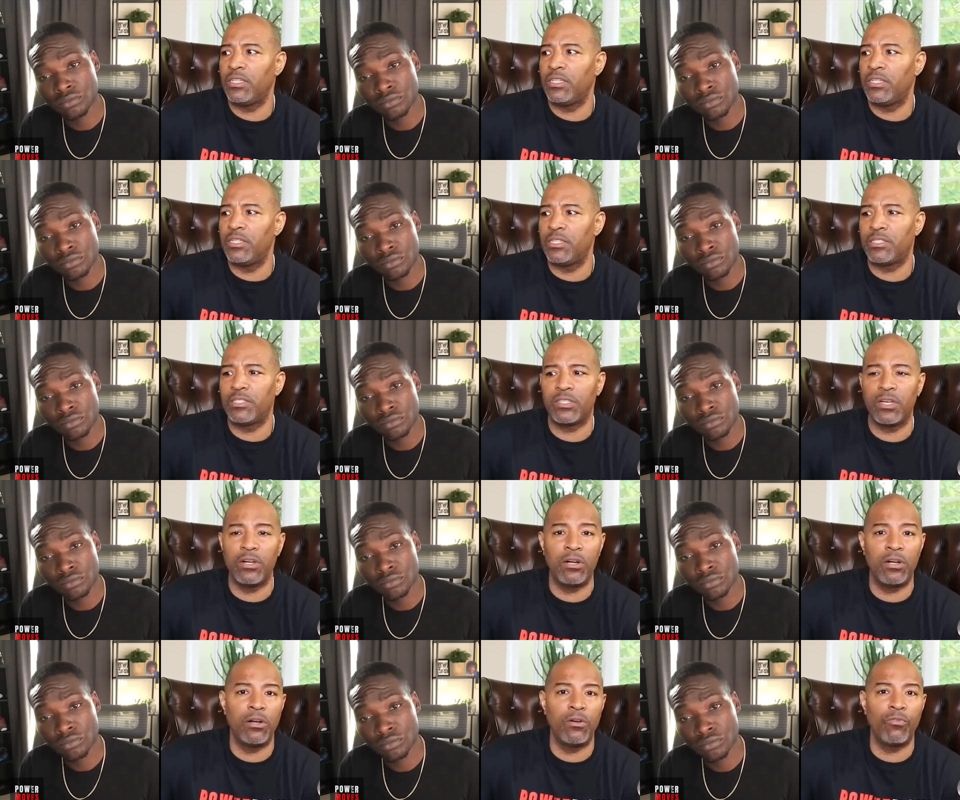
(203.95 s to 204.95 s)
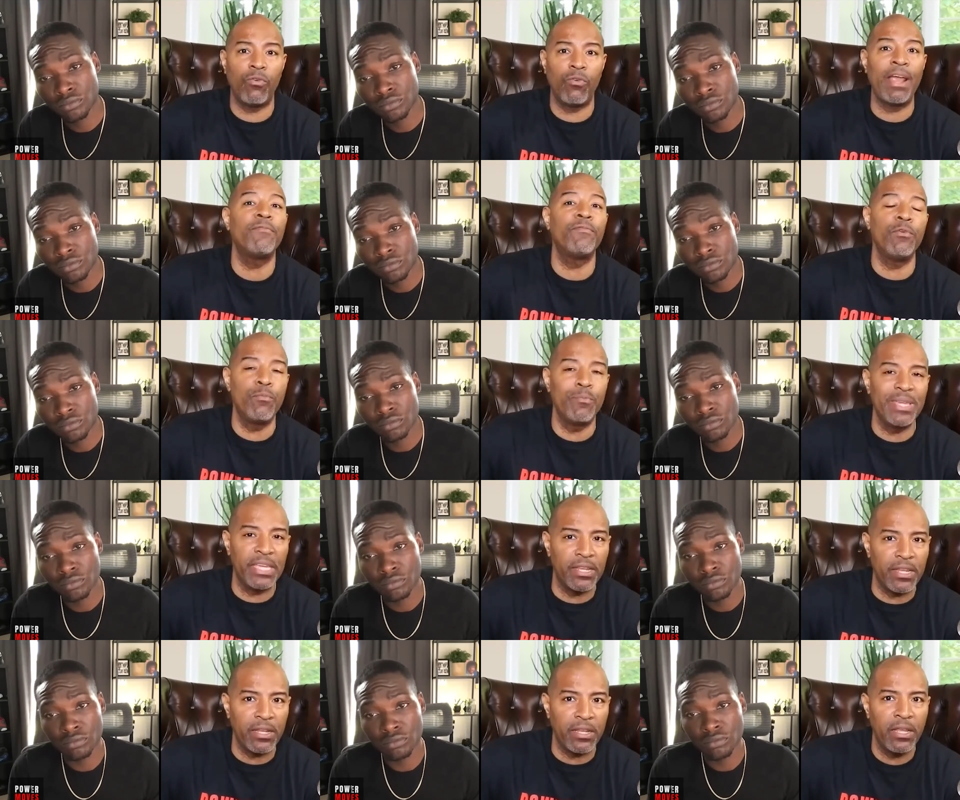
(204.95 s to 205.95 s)
Speaker 1: in its uh, rightful
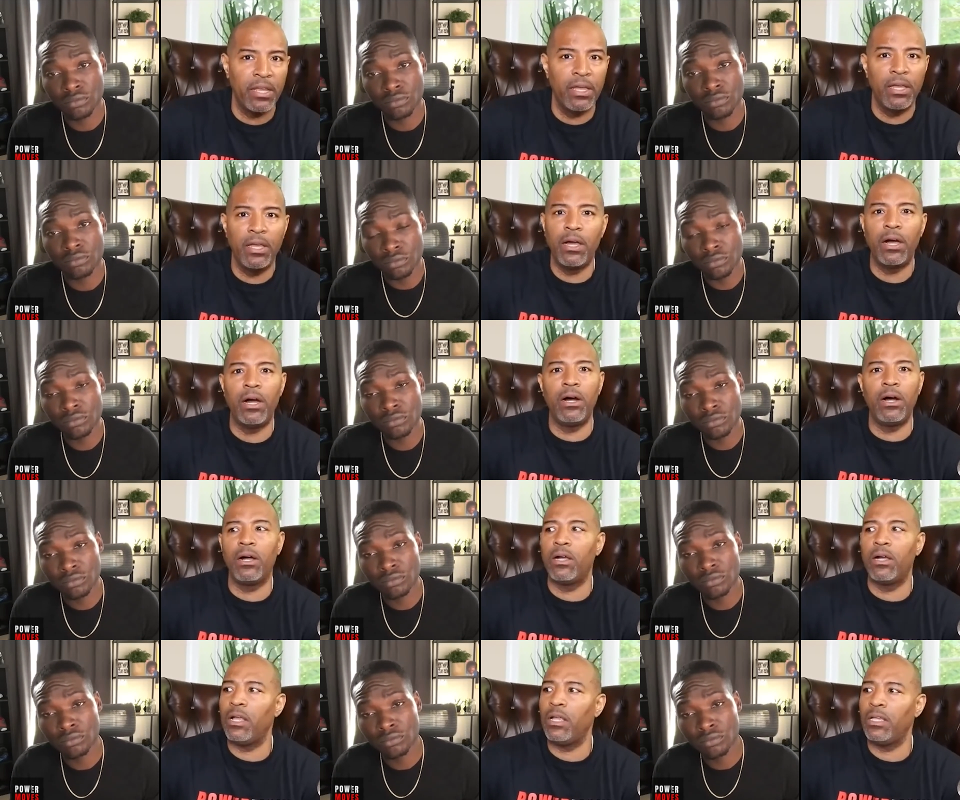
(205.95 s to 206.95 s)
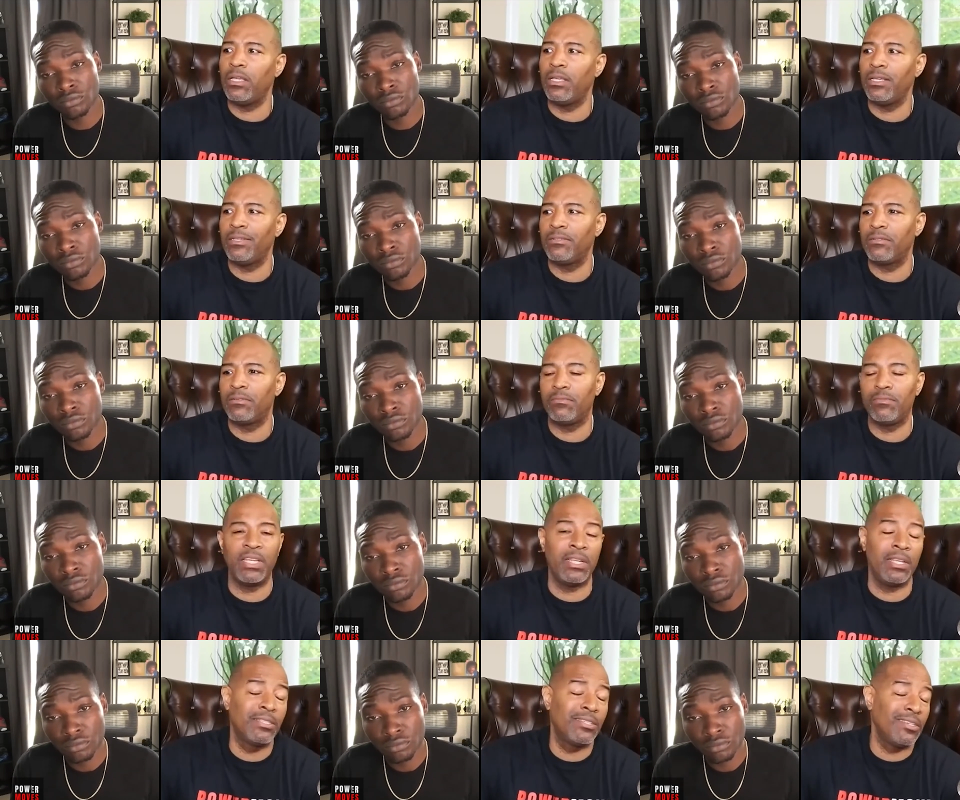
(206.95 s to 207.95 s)
meaning. Mm-hmm. Uh, and
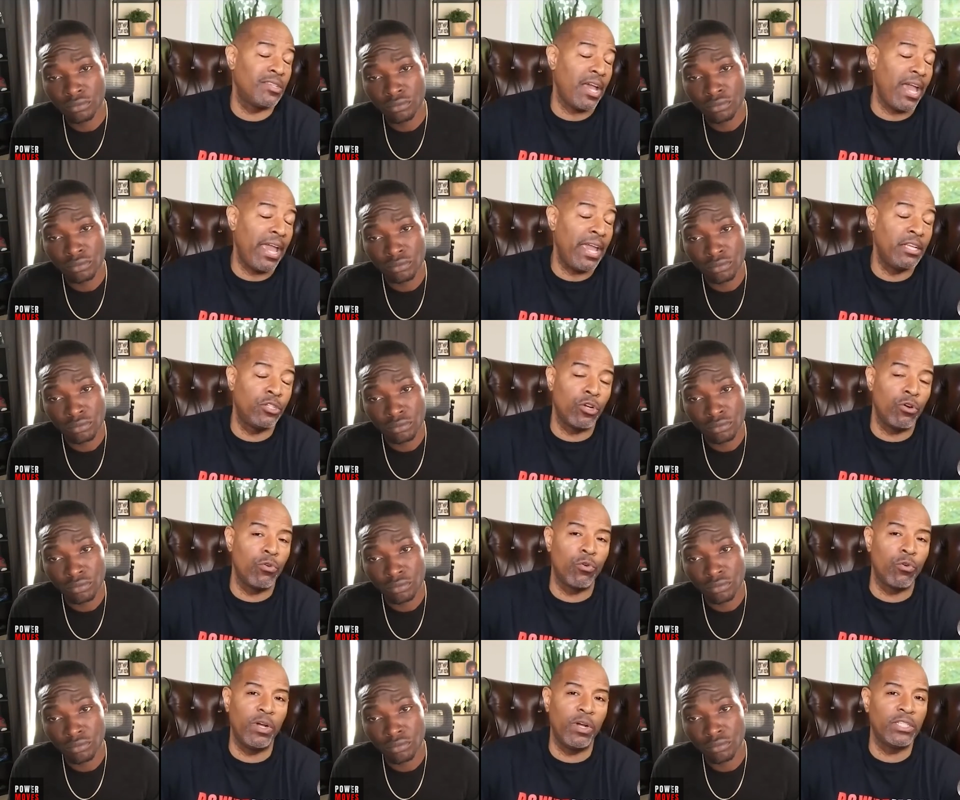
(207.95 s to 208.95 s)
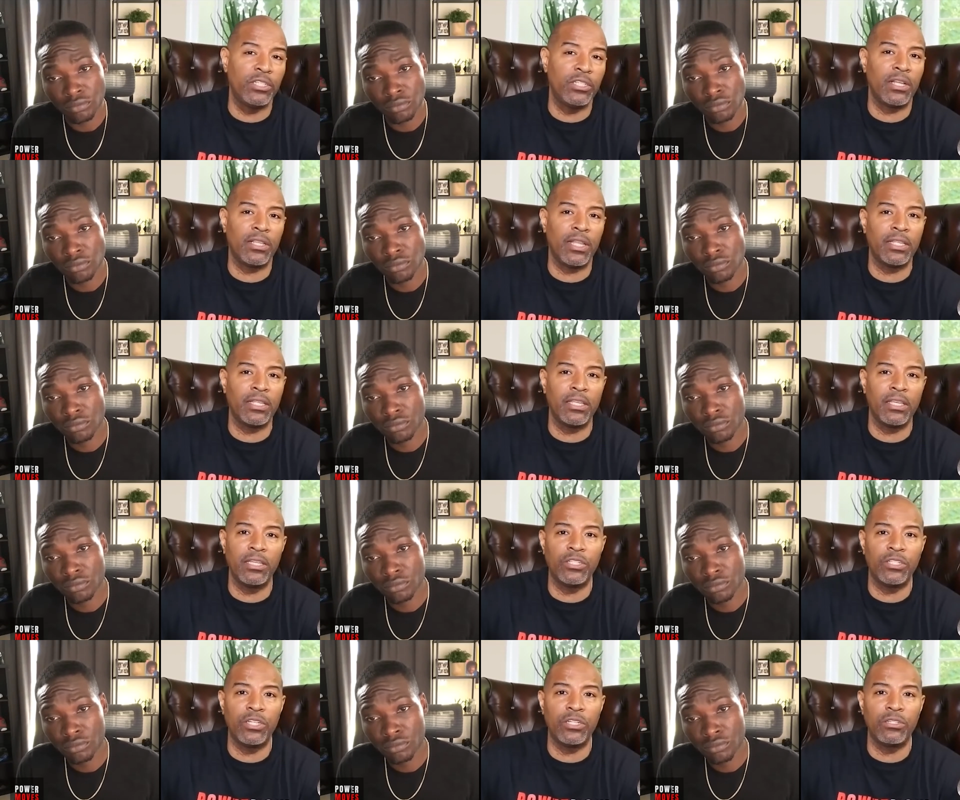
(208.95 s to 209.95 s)
this is an age old question. I'd like to
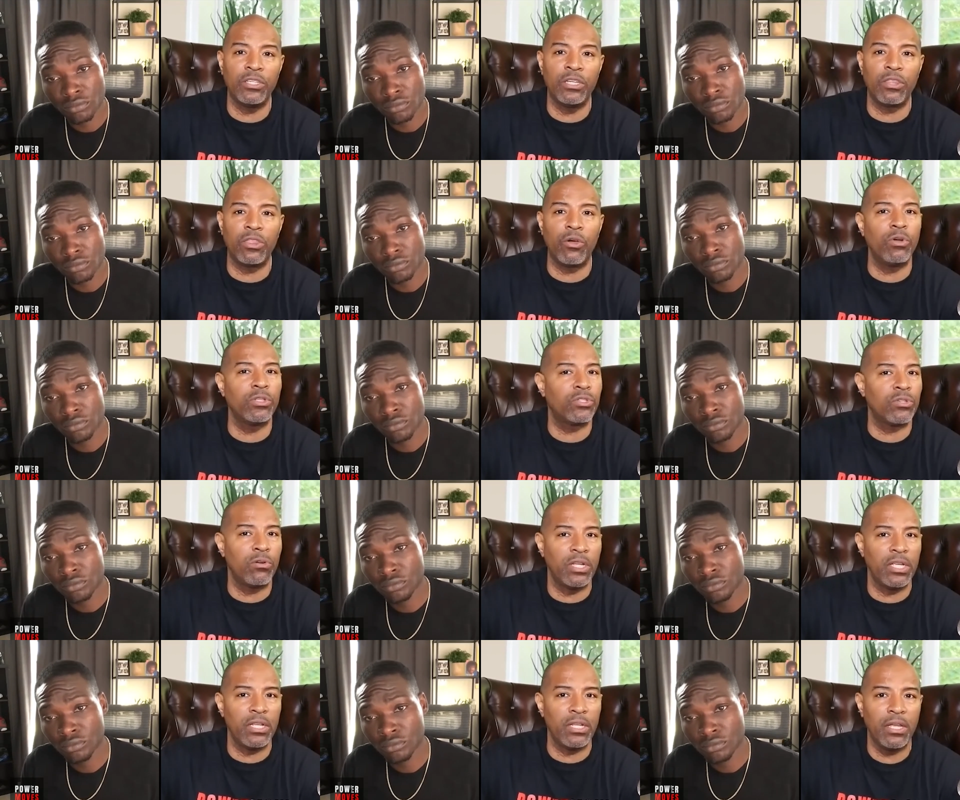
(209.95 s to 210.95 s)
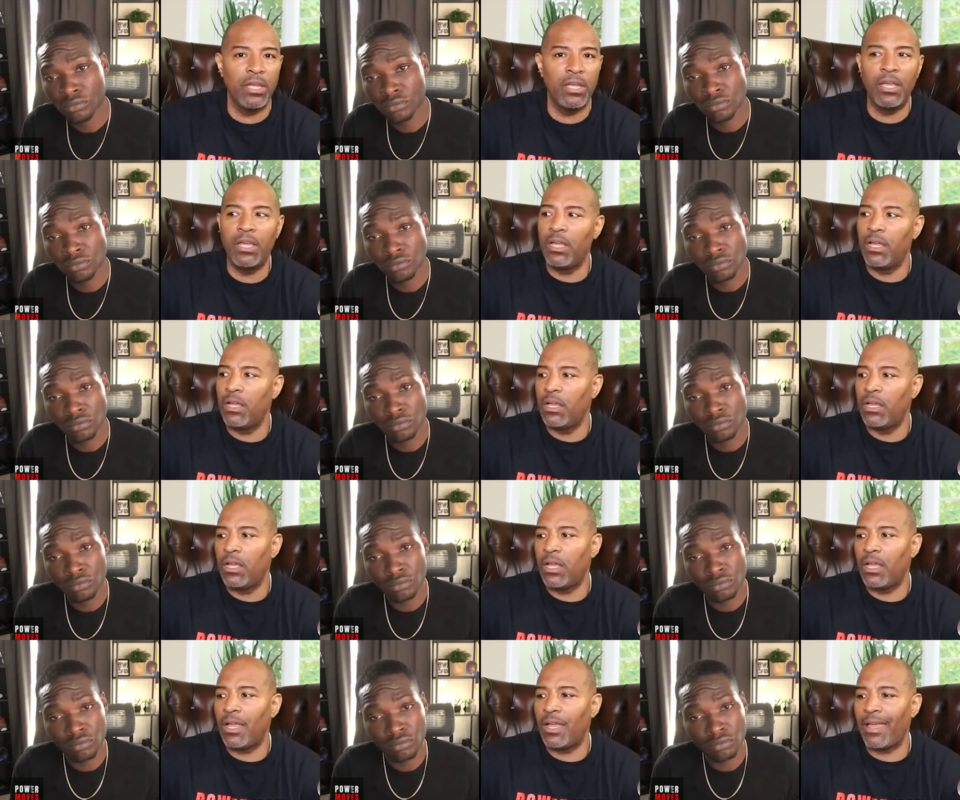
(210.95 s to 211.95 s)
get your, your thoughts on it.
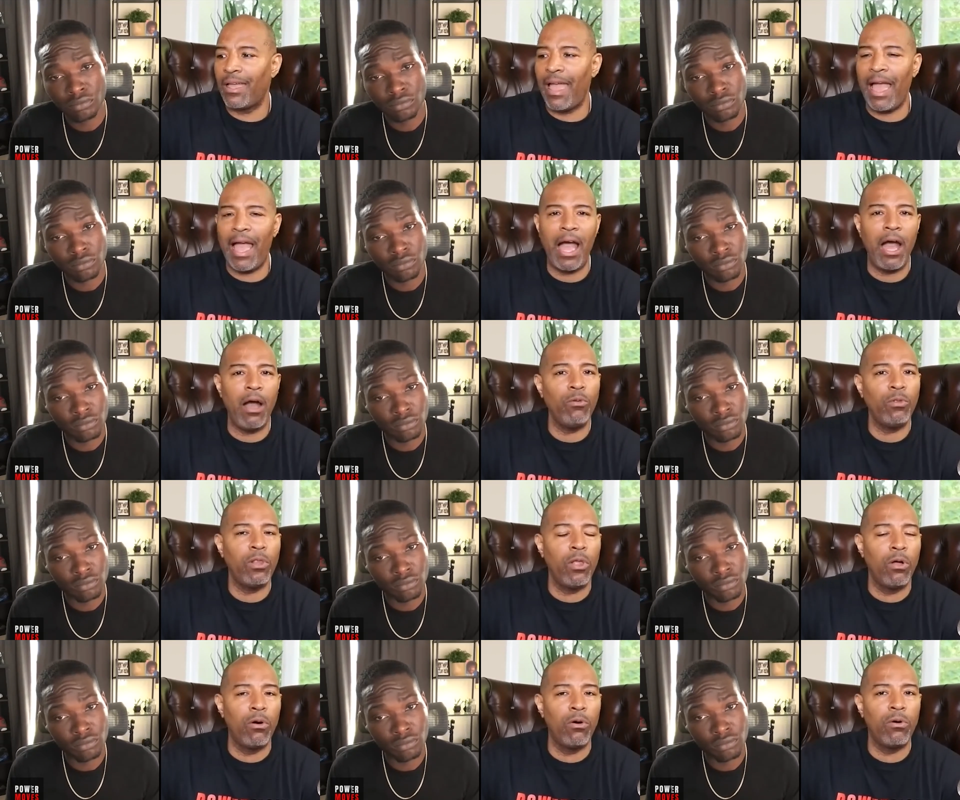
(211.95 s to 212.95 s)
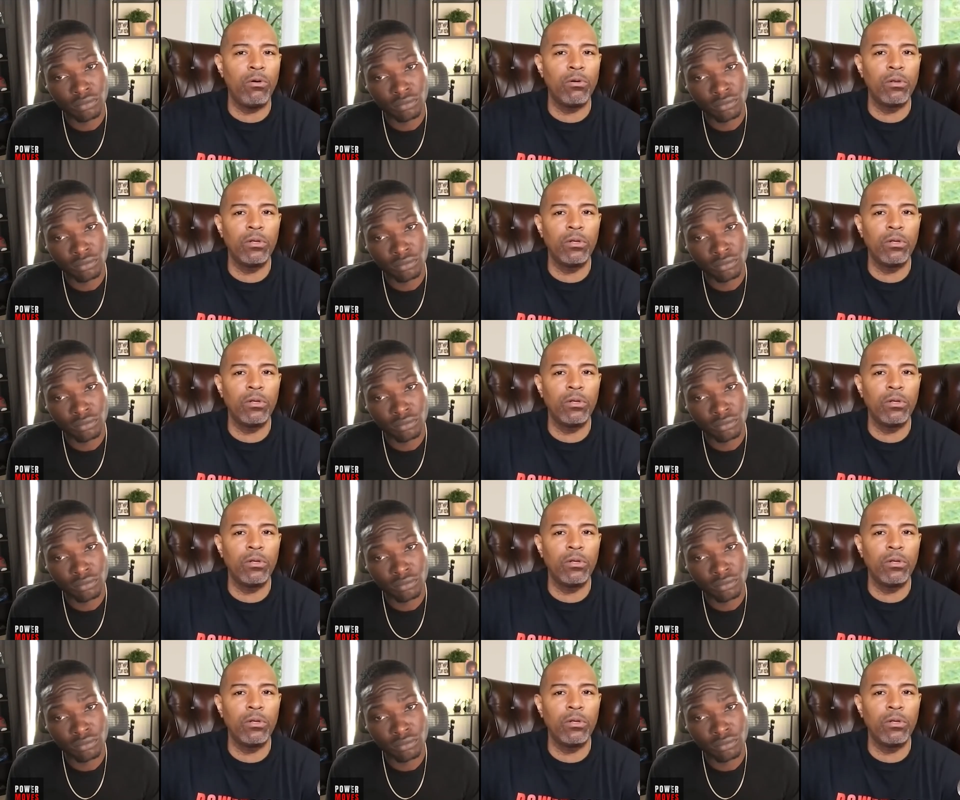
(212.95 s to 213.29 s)
How long